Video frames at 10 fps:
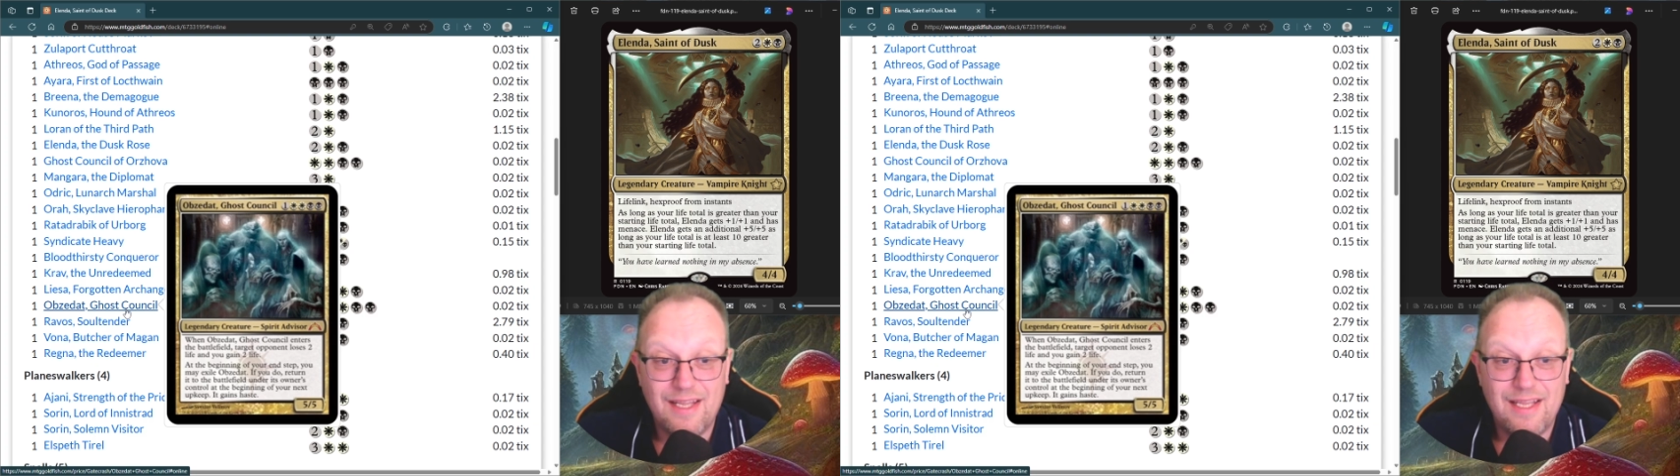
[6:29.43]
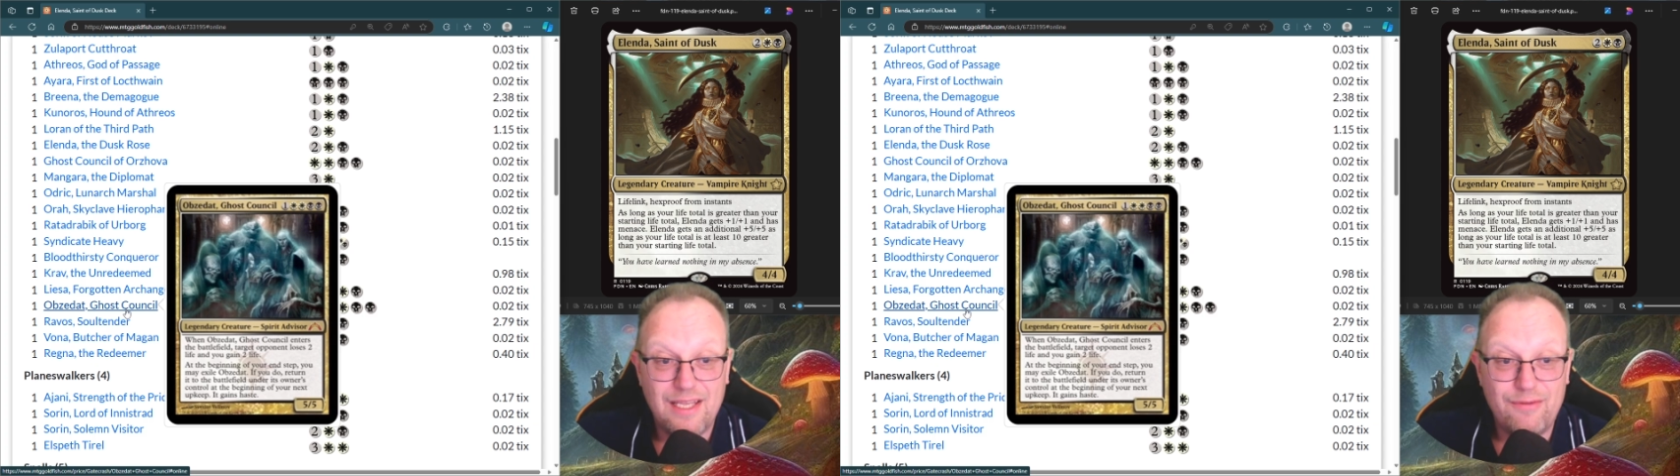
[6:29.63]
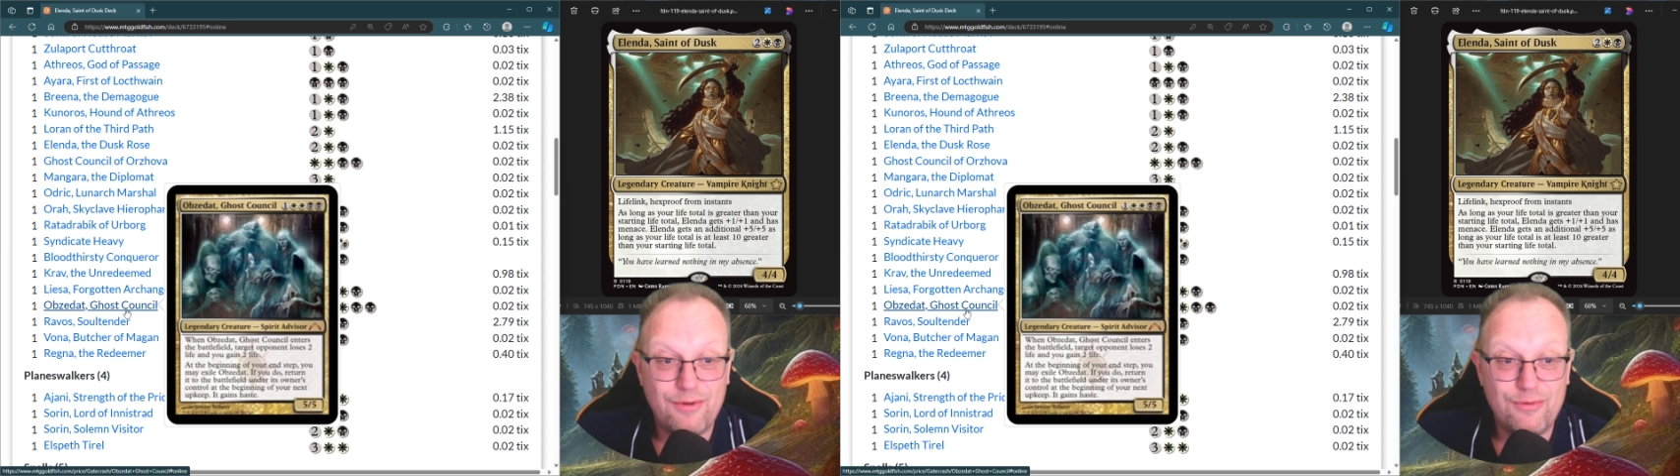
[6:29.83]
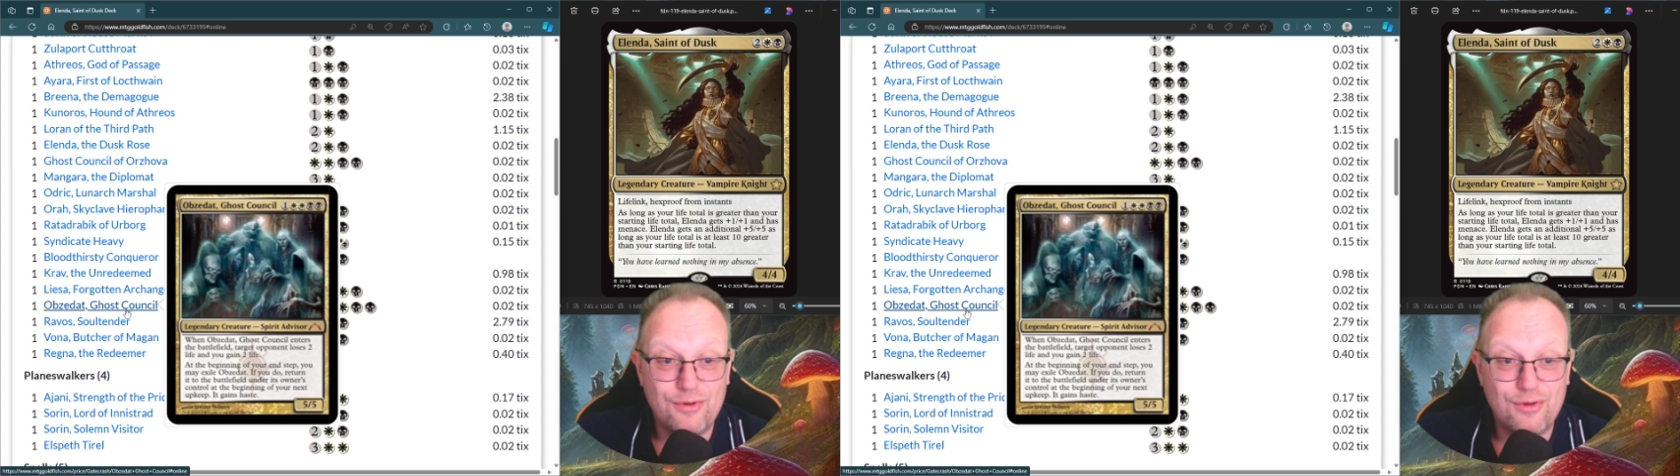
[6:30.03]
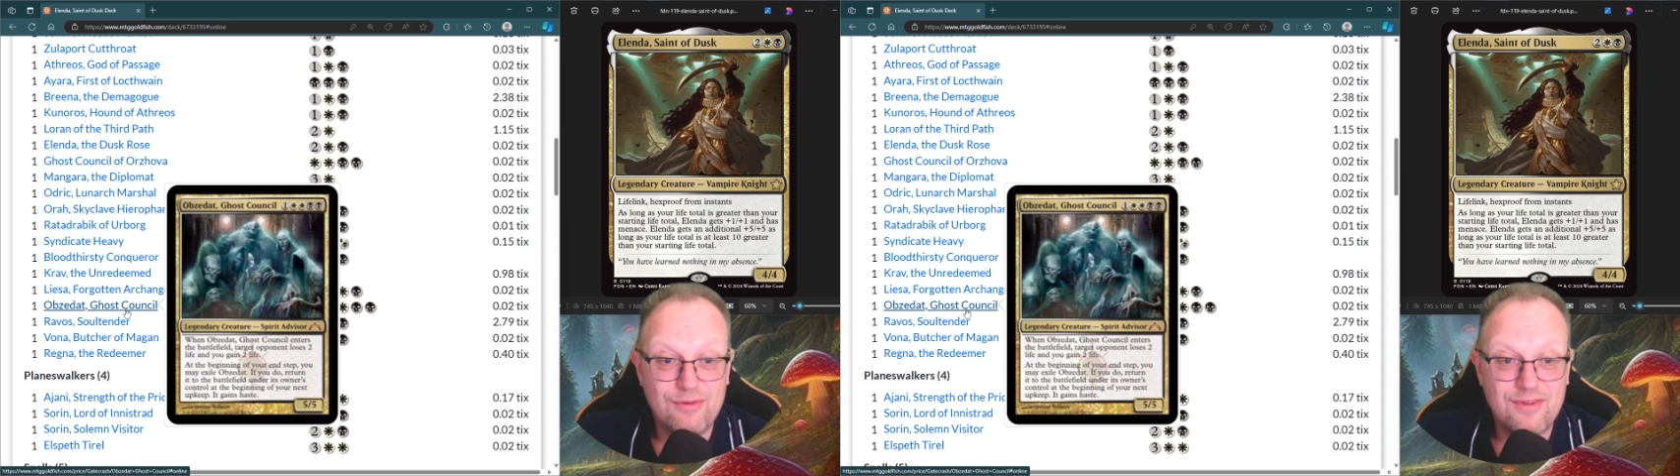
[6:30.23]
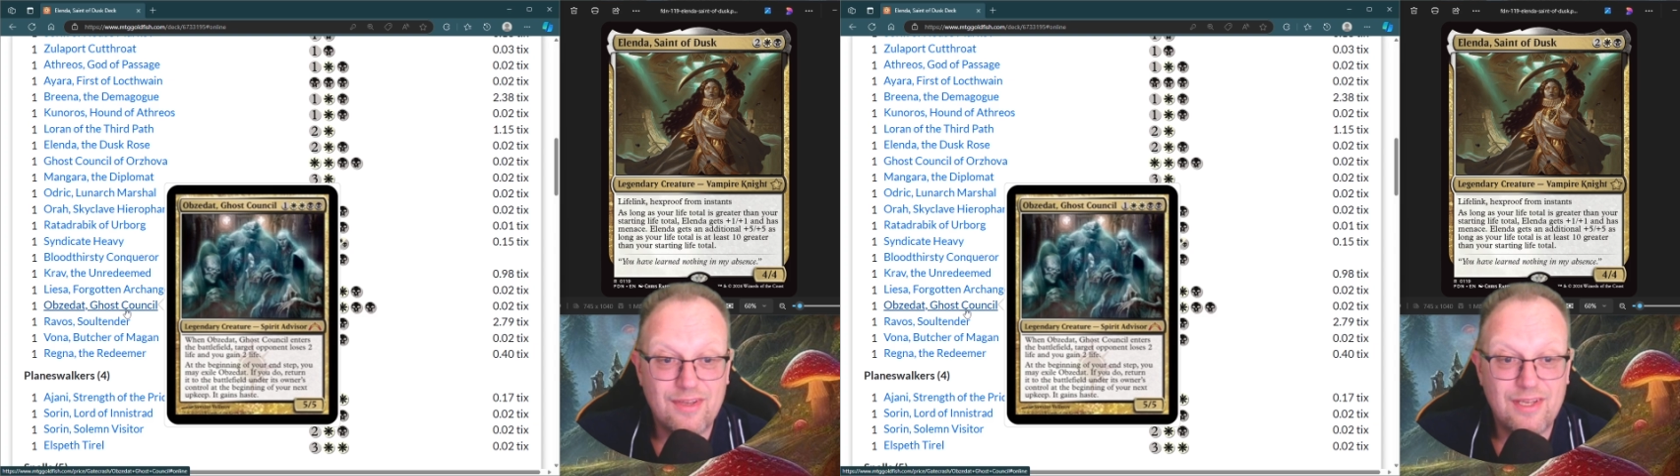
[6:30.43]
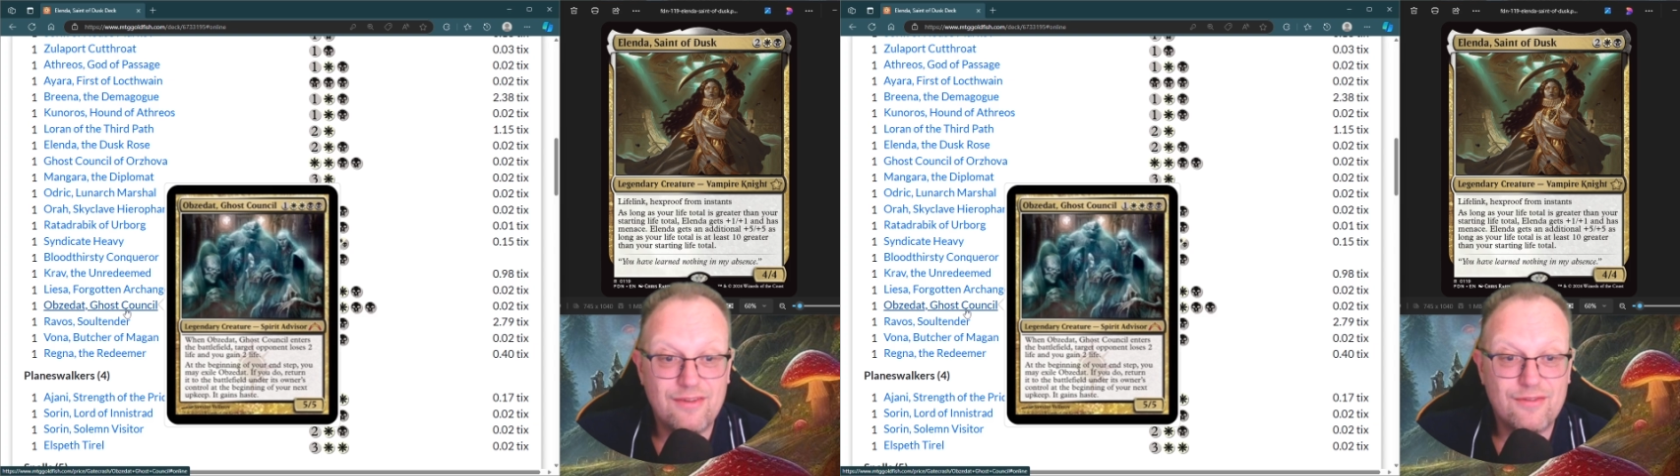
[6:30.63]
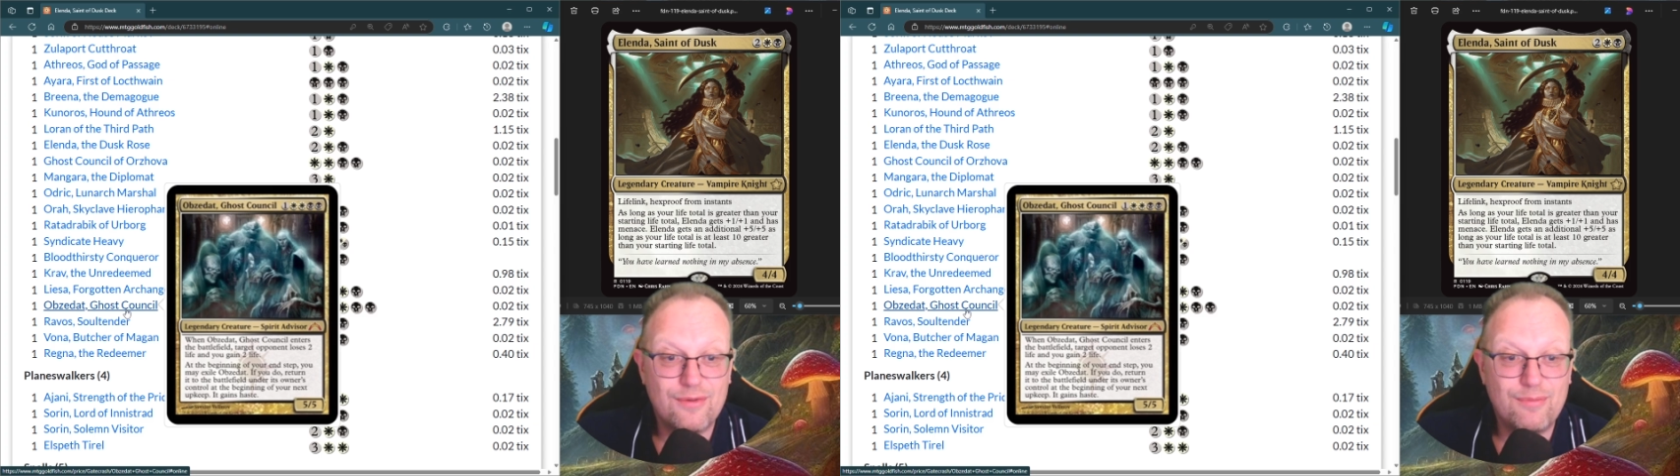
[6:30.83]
If you do, return it to